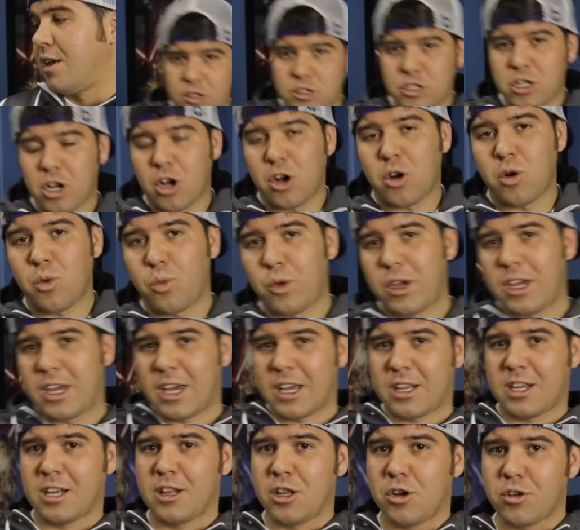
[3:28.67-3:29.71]
So we
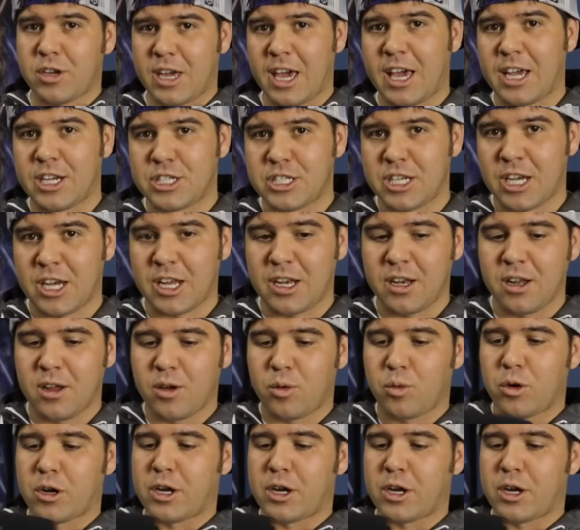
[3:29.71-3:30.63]
get to location.